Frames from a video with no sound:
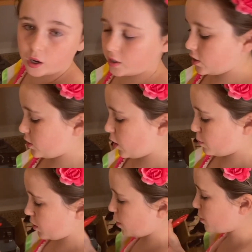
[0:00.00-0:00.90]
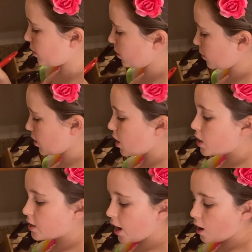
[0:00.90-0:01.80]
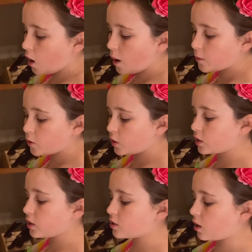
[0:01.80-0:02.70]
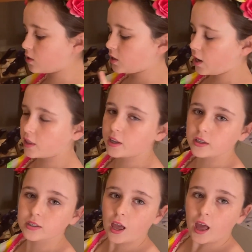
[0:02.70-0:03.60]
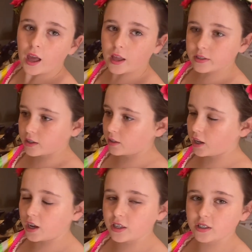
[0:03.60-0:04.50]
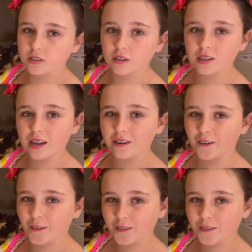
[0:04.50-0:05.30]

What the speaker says: onion chopped up. Now I'm going to saute this until the onions are tender.